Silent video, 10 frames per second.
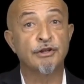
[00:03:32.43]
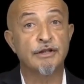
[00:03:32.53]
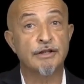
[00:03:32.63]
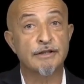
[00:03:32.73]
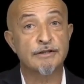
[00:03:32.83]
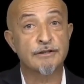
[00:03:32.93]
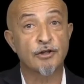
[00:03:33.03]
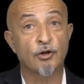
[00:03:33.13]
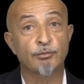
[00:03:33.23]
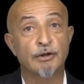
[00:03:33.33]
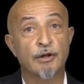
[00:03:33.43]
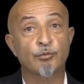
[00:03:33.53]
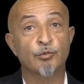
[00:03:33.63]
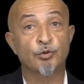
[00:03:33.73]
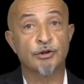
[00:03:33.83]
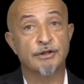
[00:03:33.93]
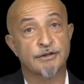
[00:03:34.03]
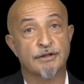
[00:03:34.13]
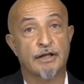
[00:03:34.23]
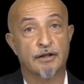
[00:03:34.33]
and he is a very highly
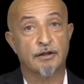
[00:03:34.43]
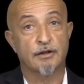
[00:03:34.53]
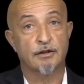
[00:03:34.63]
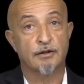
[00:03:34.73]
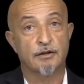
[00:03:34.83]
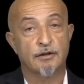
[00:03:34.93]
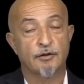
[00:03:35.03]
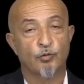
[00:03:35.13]
educated scholar.